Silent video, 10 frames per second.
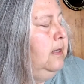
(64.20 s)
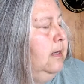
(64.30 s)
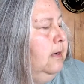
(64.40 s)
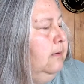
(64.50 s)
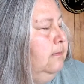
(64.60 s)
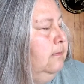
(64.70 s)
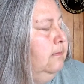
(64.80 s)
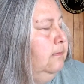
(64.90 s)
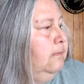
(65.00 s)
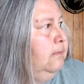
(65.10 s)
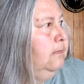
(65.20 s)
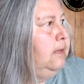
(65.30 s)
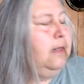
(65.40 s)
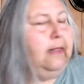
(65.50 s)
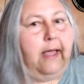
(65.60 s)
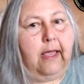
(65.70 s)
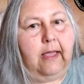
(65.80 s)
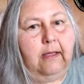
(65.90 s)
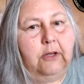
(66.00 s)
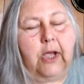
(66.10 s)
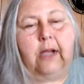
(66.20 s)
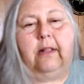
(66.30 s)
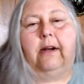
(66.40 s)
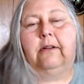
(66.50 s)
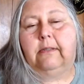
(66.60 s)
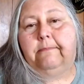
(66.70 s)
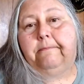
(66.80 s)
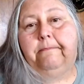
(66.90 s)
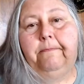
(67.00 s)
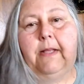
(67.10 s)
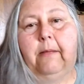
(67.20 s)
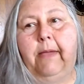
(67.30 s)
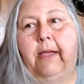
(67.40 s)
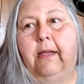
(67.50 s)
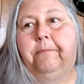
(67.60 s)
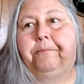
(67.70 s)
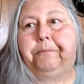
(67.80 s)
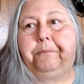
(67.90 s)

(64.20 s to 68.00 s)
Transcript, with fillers: the um, clay jack o' lanterns that I'm making,